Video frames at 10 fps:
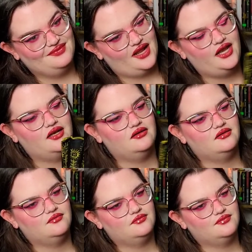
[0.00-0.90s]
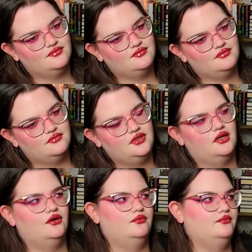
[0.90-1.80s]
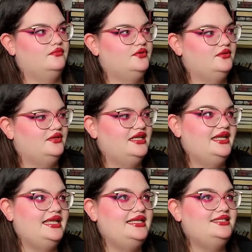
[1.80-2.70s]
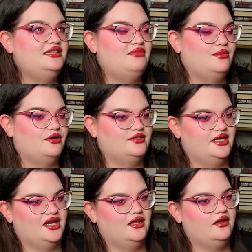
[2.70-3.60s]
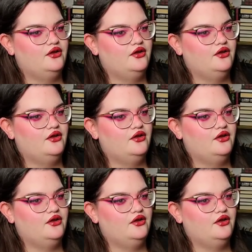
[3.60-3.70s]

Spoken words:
And no, it isn't my birthday.